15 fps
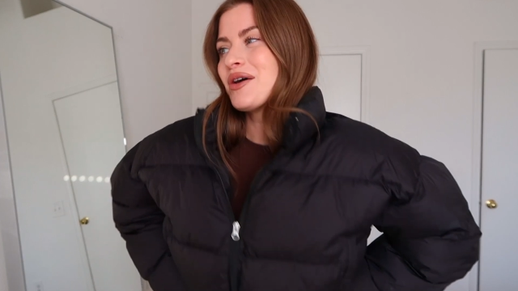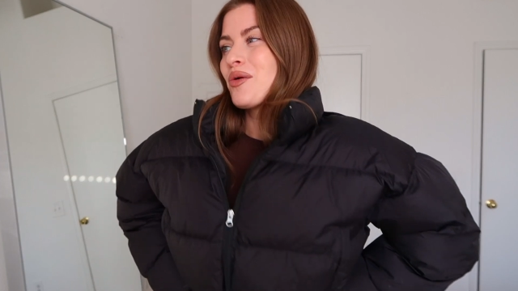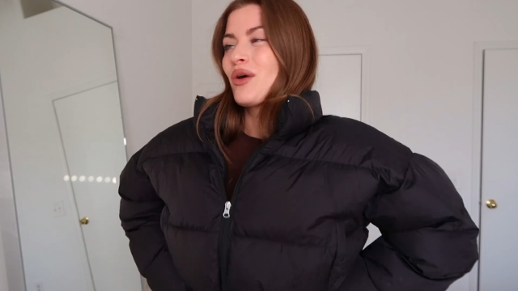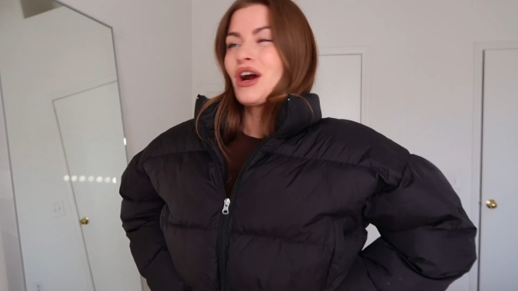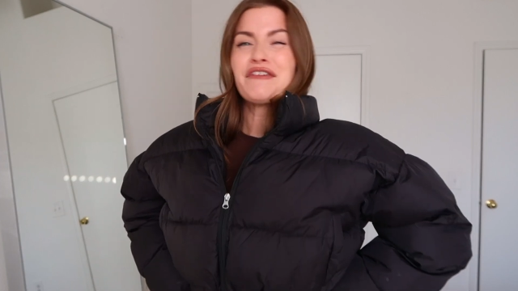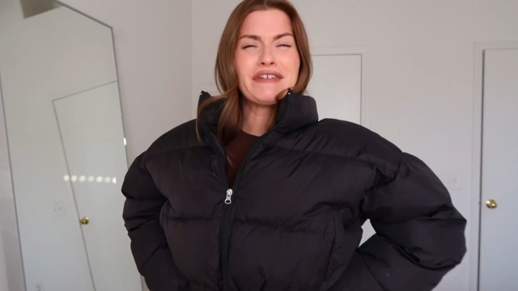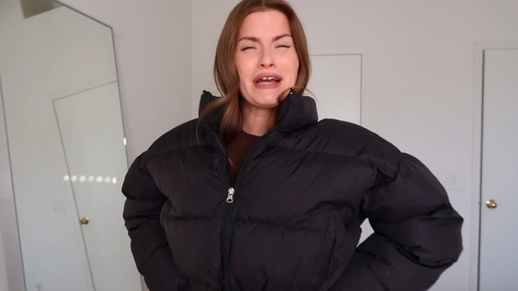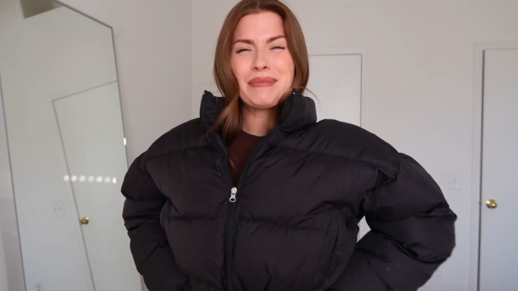
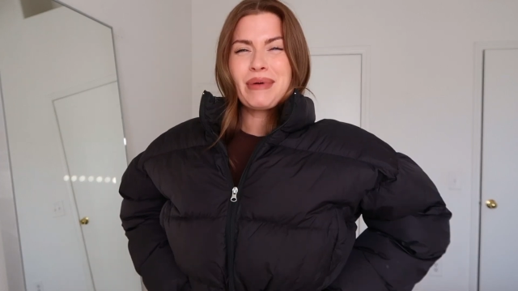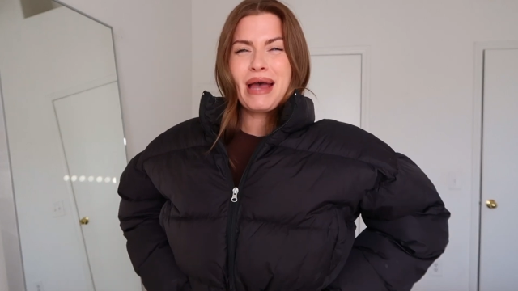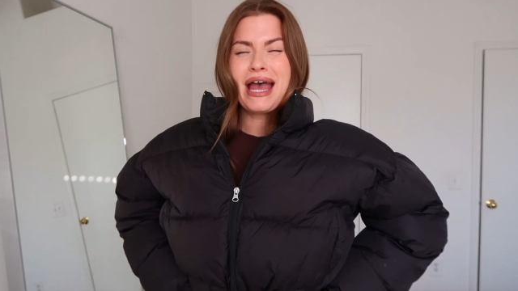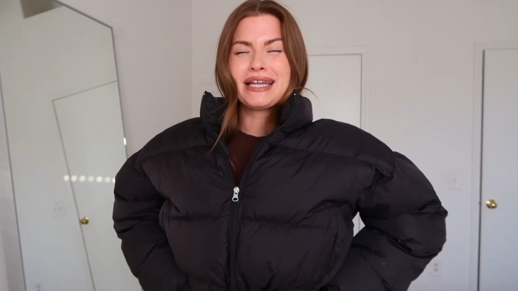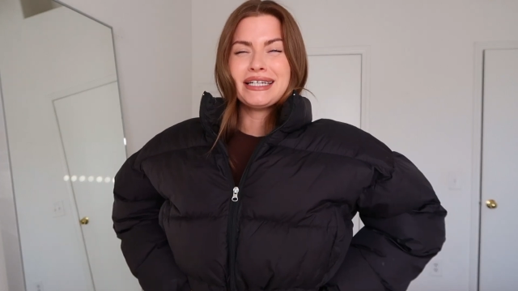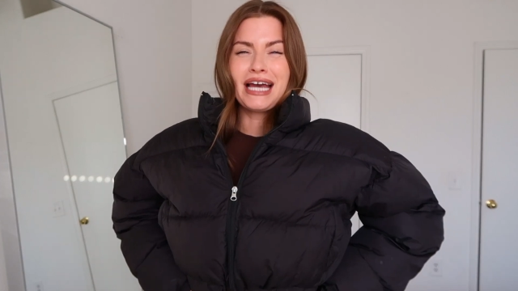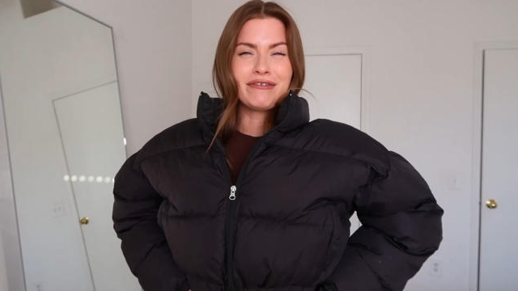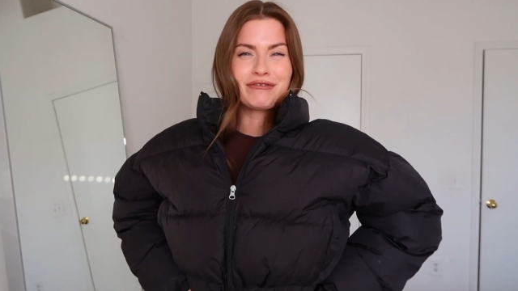Where have
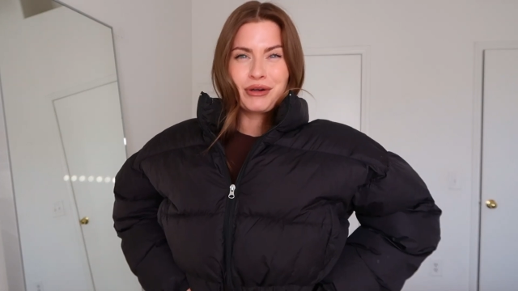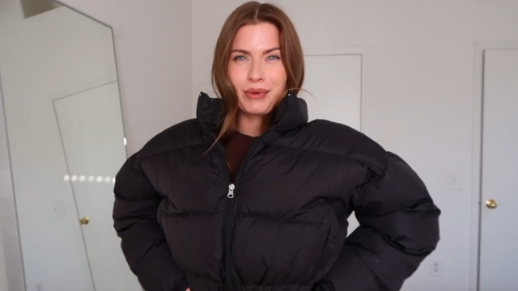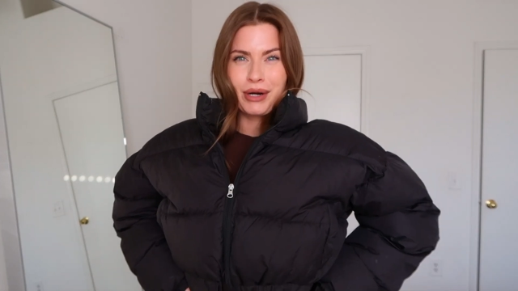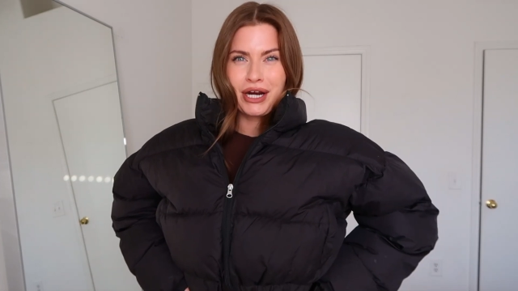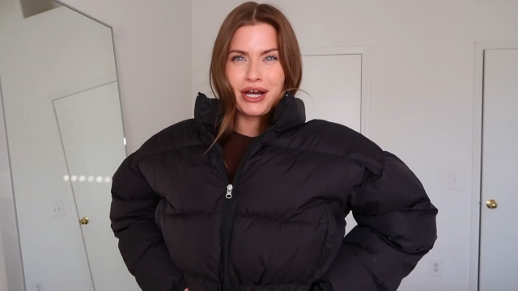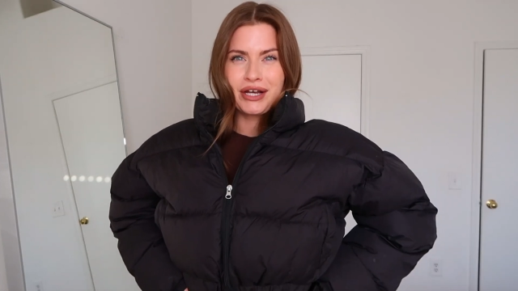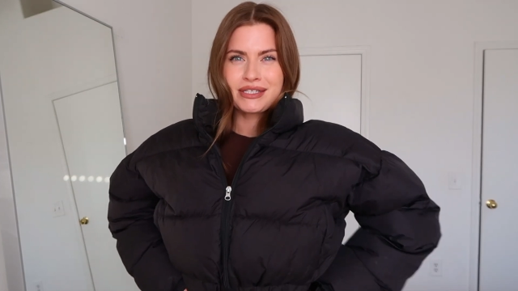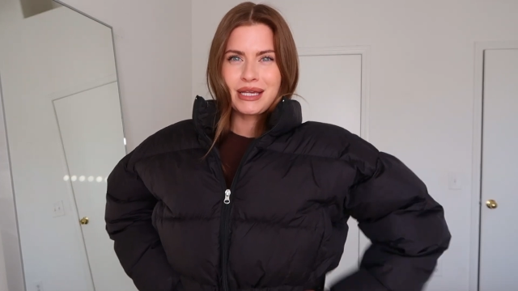I been?
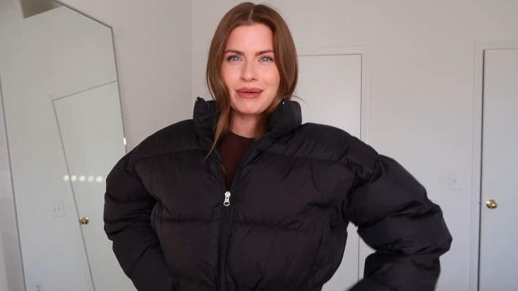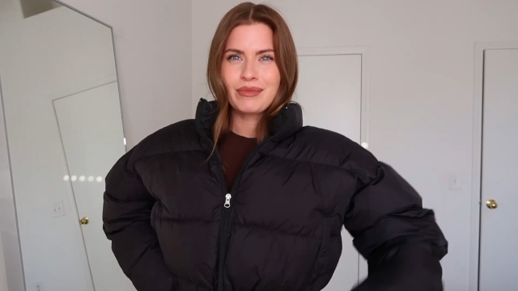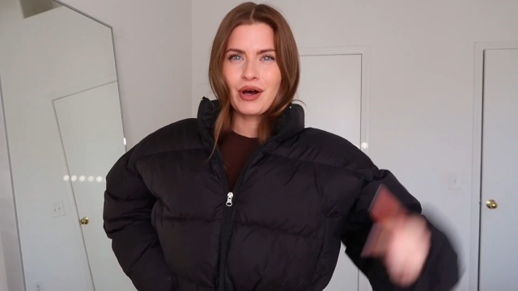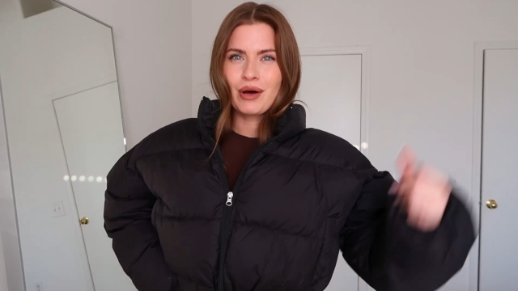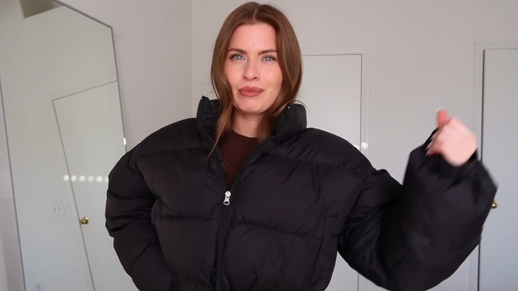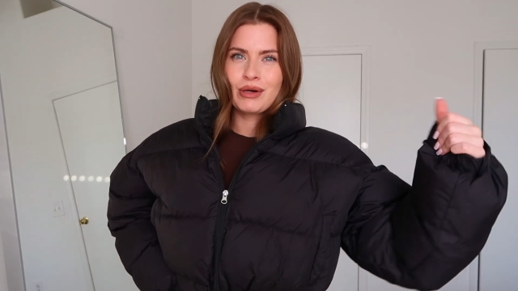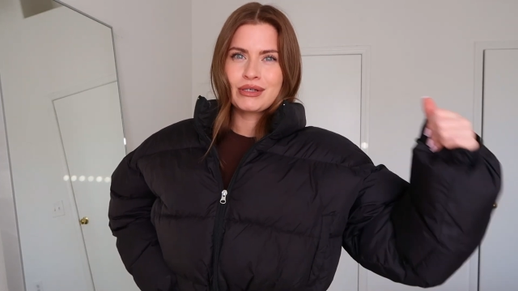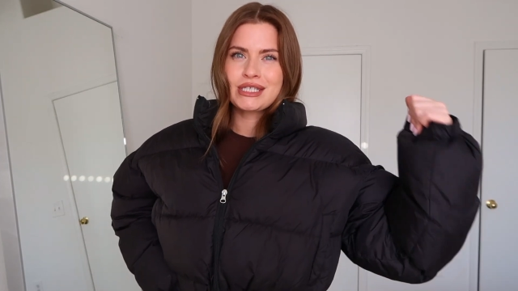Everywhere else. I'm
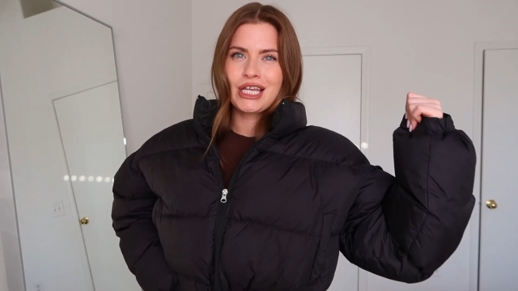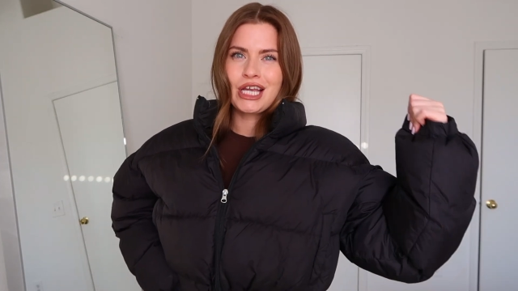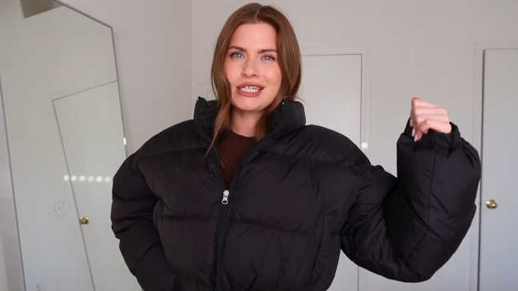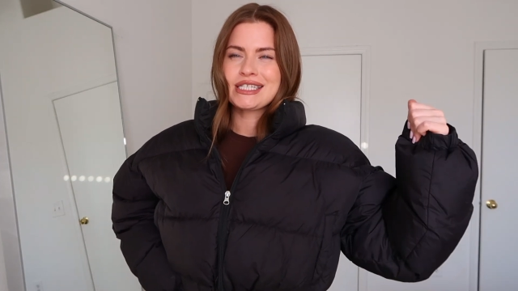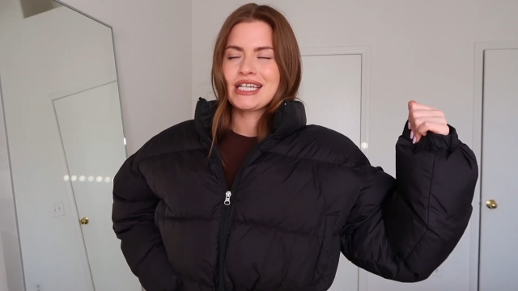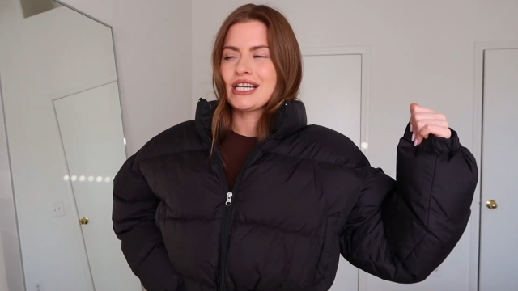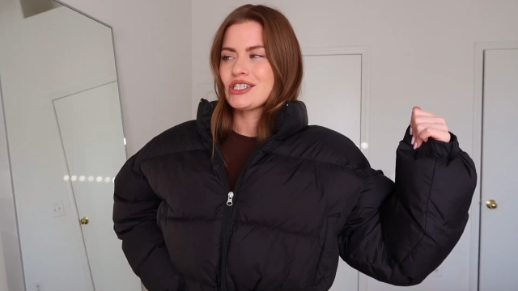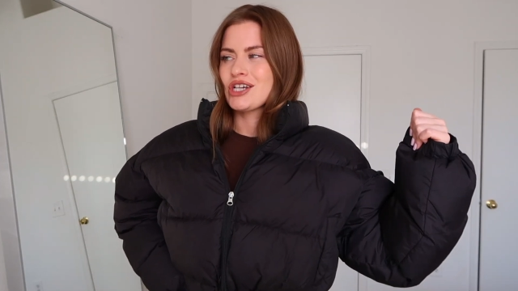mostly
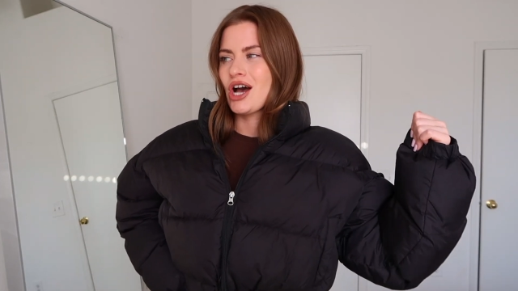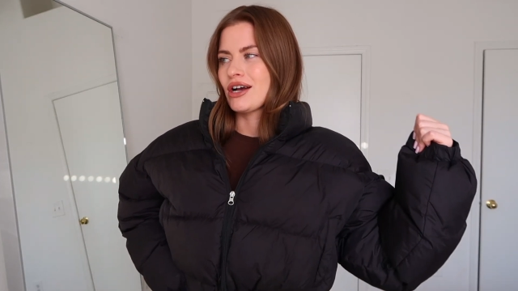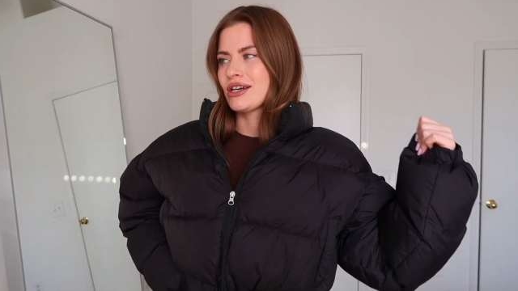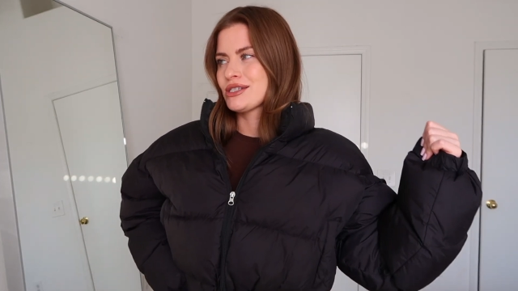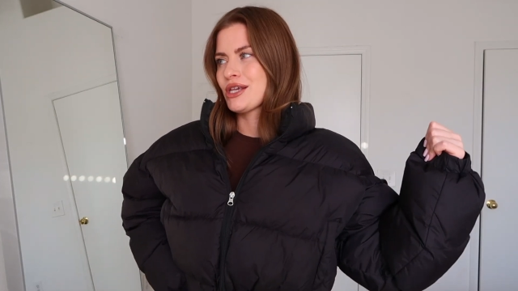on TikTok,